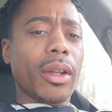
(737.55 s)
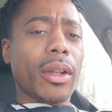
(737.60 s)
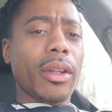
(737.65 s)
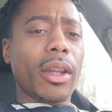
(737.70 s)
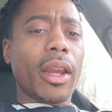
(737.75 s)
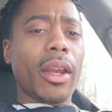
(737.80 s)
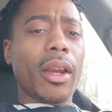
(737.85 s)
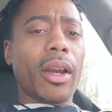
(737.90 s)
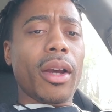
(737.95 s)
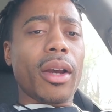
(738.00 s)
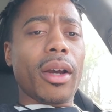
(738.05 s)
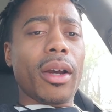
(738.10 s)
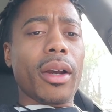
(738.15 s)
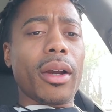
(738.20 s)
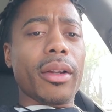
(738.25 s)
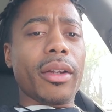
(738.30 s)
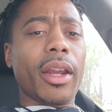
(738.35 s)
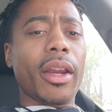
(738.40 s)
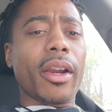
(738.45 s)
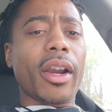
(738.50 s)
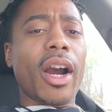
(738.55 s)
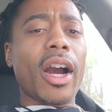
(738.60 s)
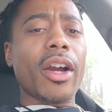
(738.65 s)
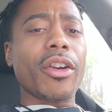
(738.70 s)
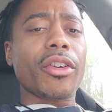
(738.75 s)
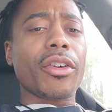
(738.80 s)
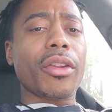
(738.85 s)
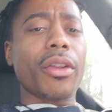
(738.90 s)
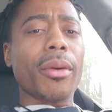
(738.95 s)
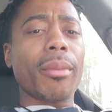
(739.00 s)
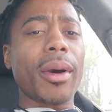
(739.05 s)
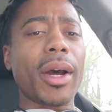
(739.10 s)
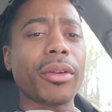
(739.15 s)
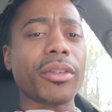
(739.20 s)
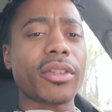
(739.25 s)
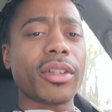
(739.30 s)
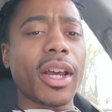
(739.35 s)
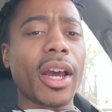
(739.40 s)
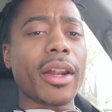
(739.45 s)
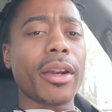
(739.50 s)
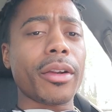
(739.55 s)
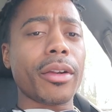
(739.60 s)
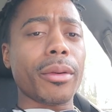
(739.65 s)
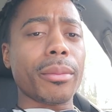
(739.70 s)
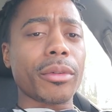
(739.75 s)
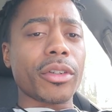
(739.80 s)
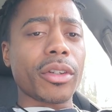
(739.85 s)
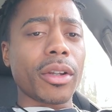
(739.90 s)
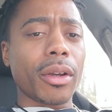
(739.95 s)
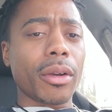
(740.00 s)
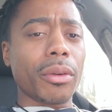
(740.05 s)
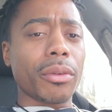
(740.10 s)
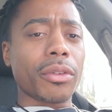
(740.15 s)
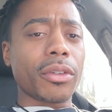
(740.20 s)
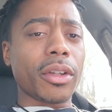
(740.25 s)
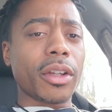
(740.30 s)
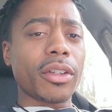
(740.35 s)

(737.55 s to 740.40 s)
They conjure them outside of themselves